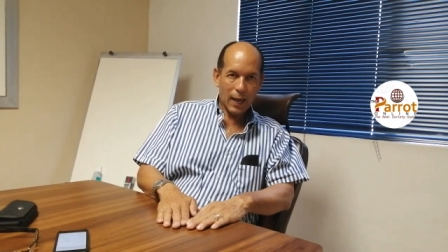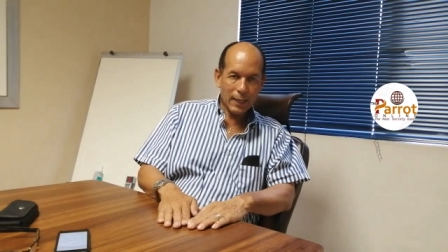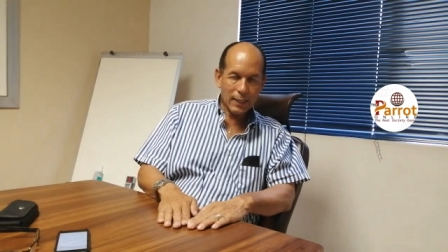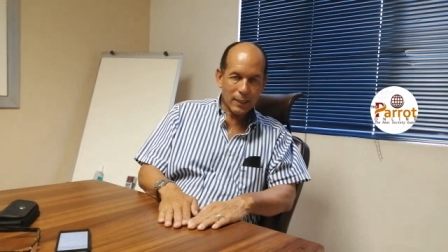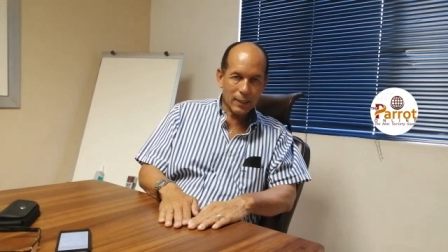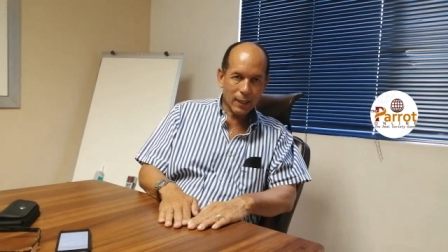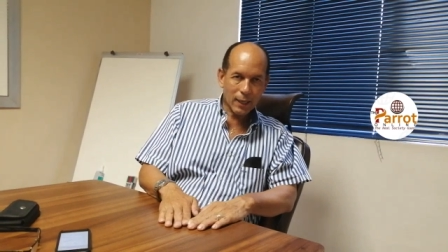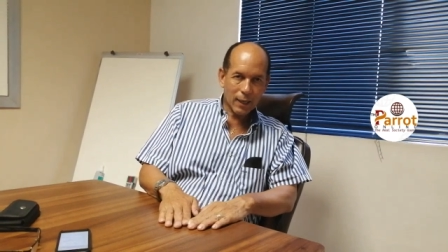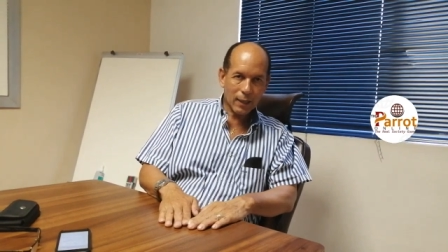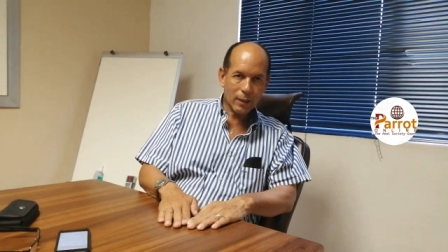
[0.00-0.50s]

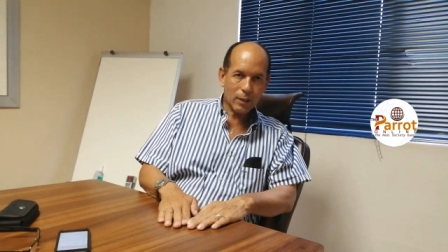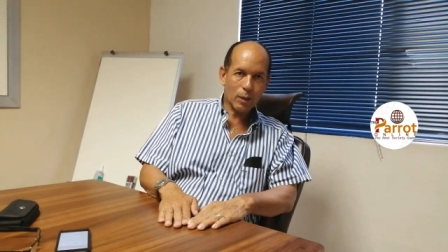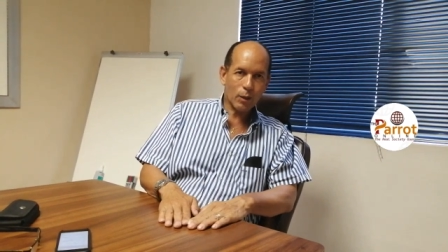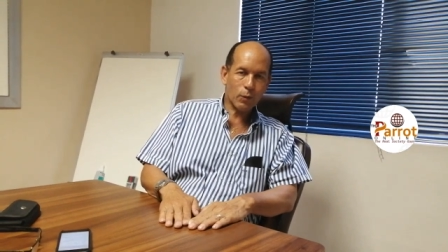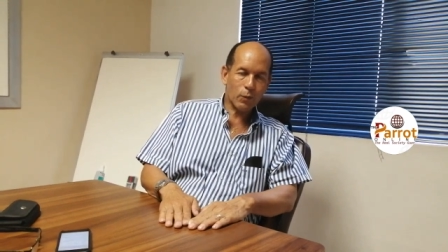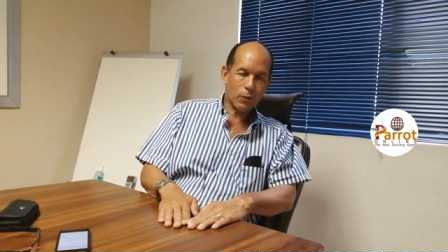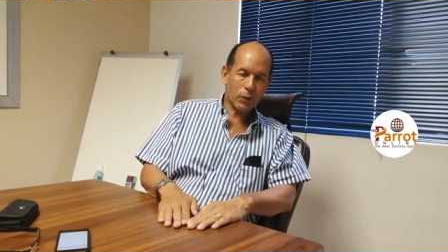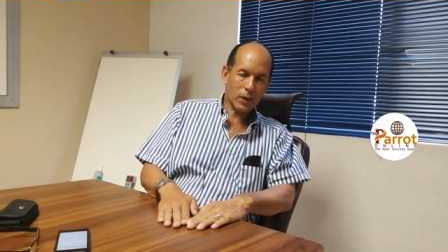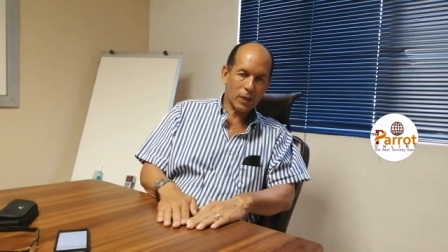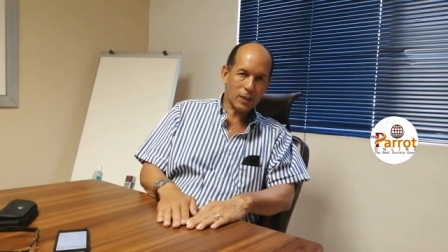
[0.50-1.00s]
under
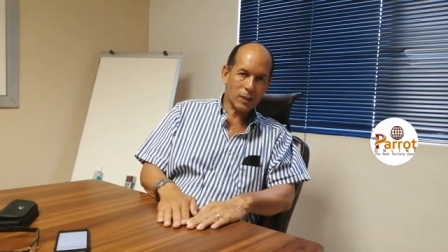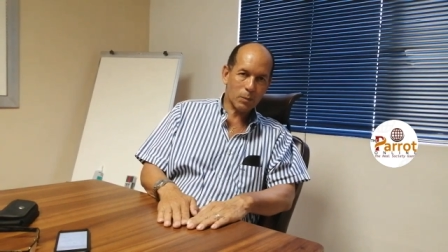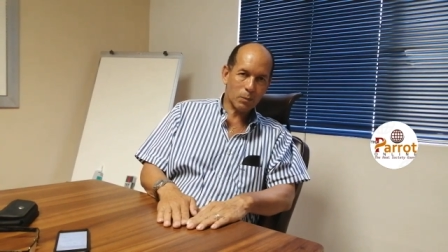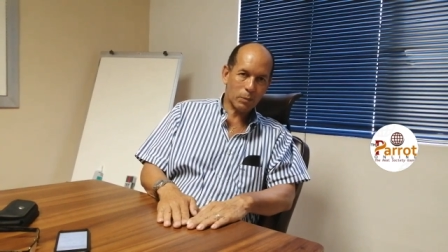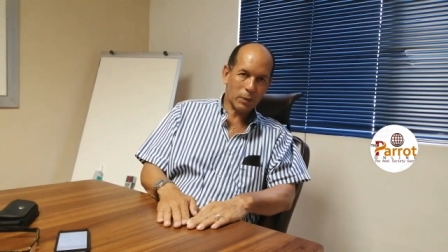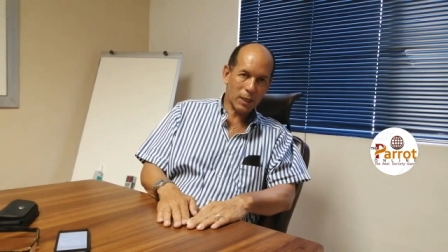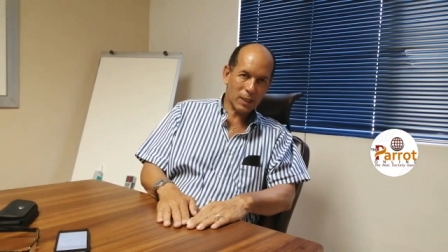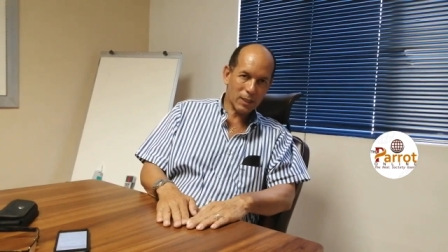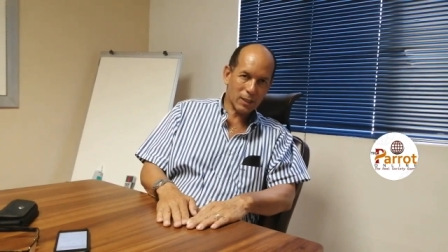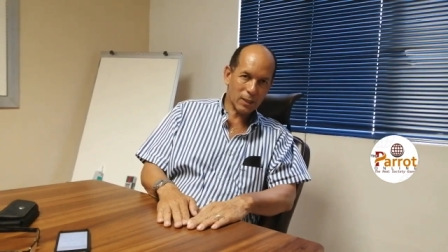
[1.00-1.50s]
the
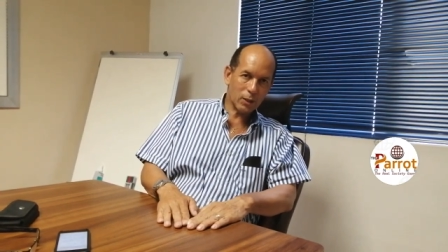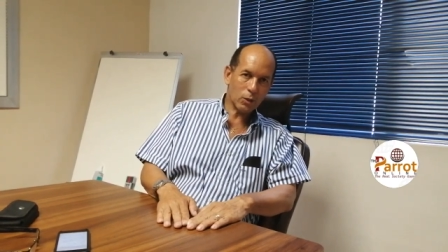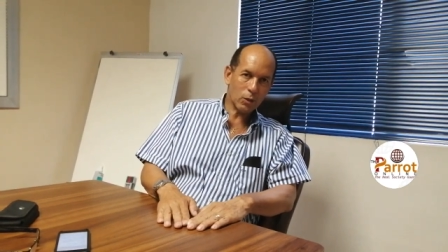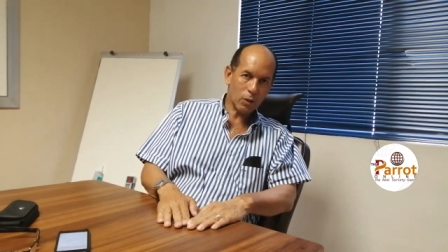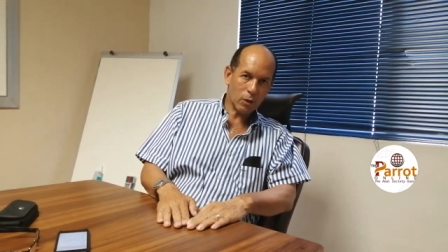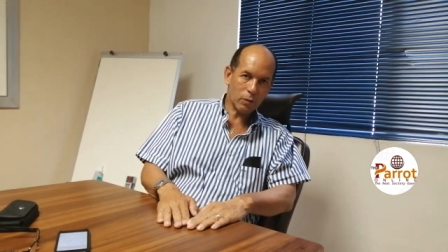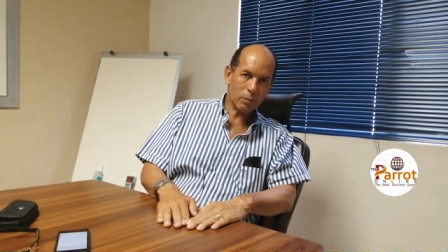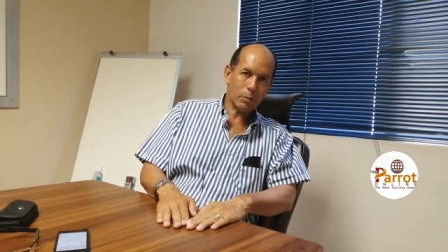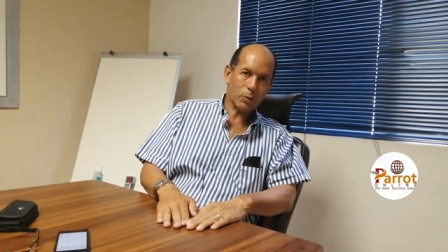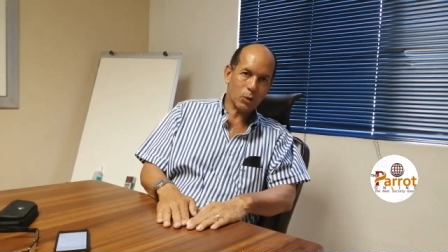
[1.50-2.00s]
first
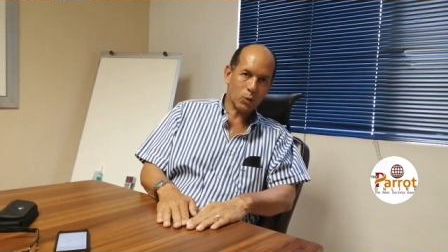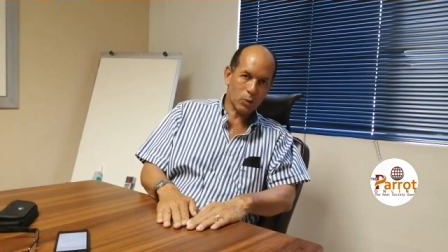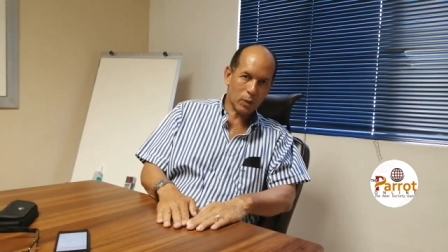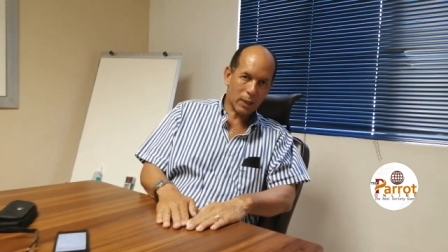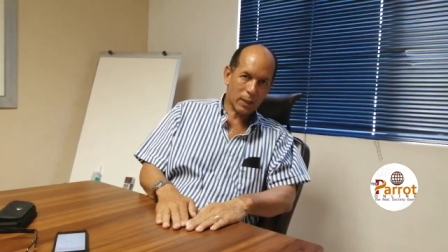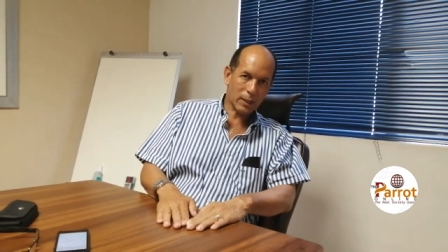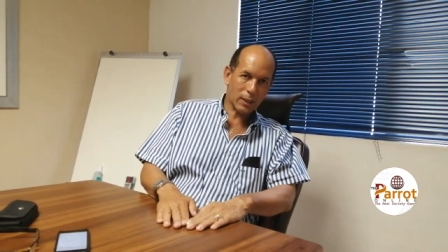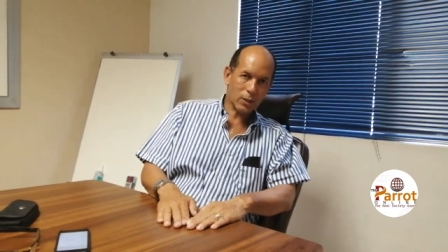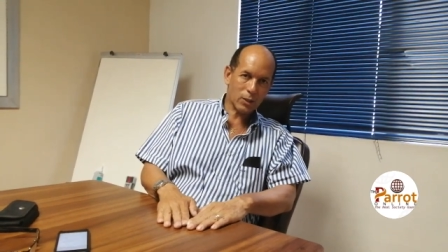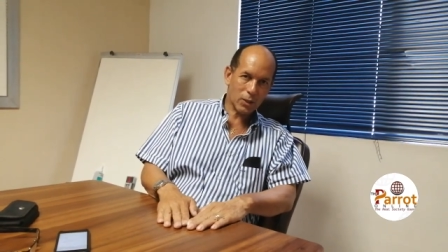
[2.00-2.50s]
president of
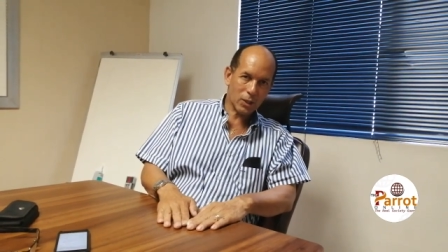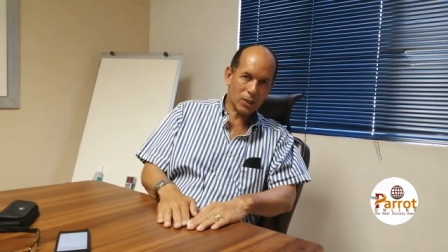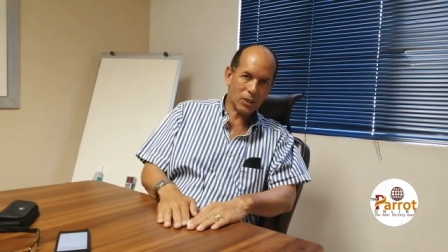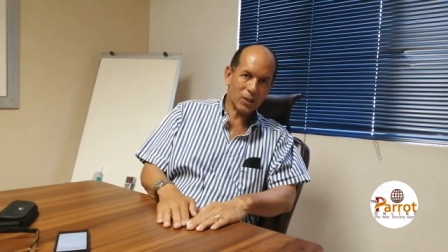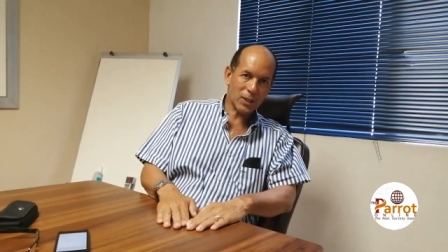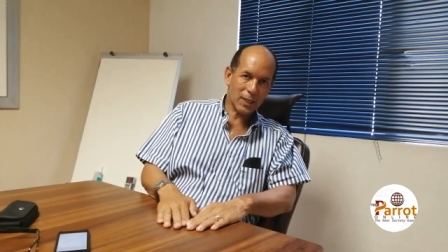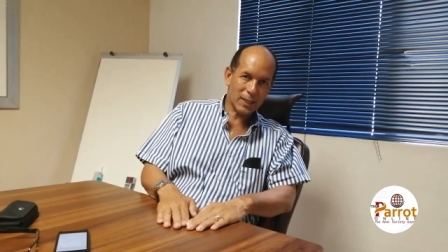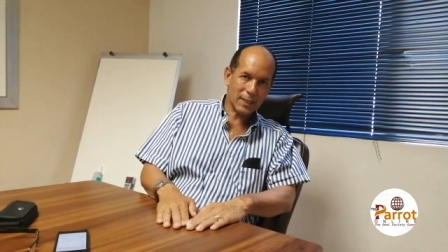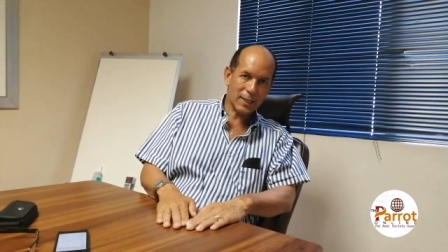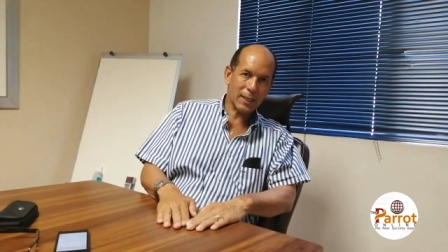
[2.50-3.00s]
Botswana,
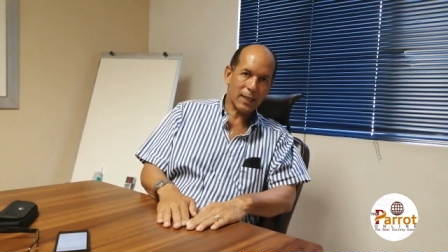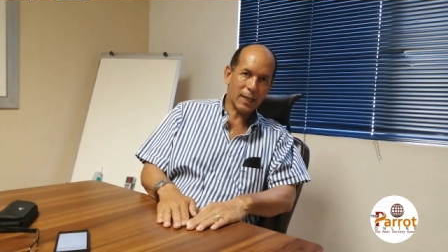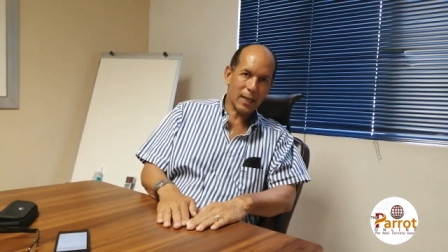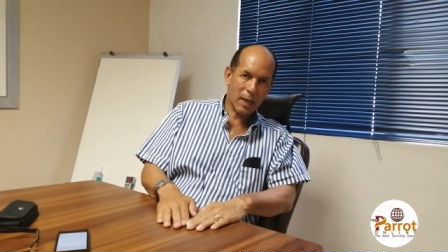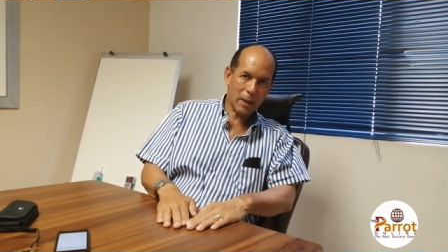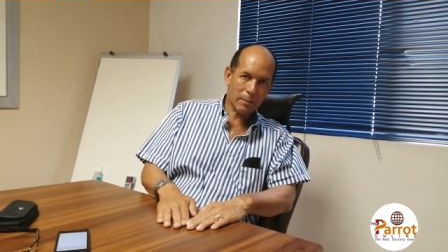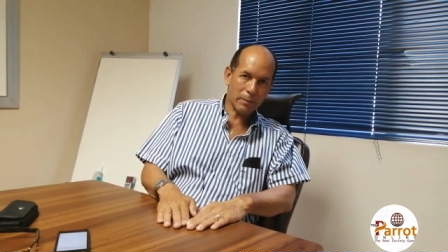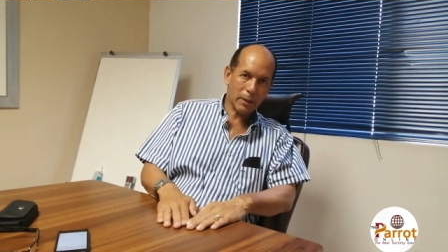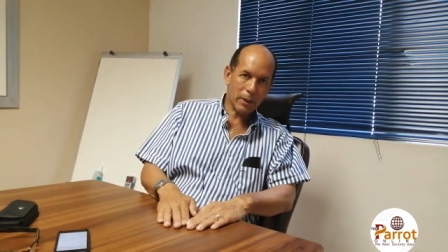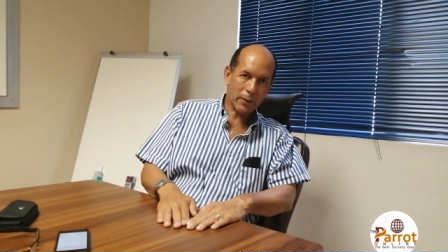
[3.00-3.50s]
Seretse
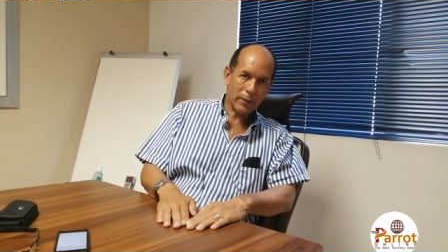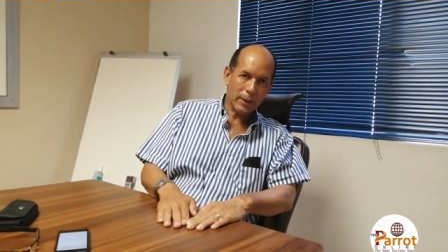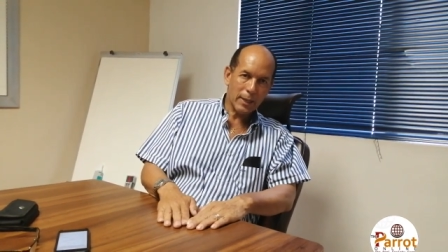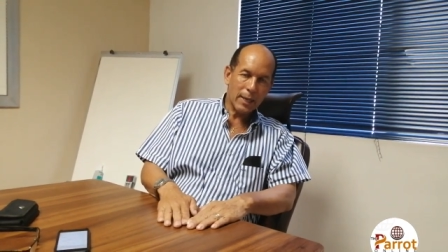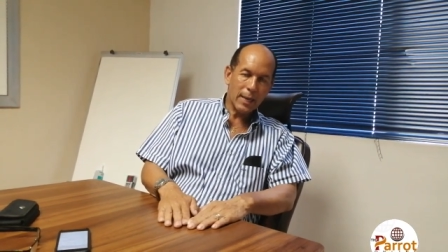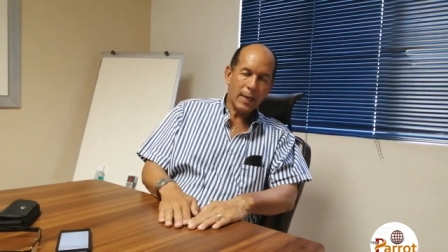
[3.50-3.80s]
Khama.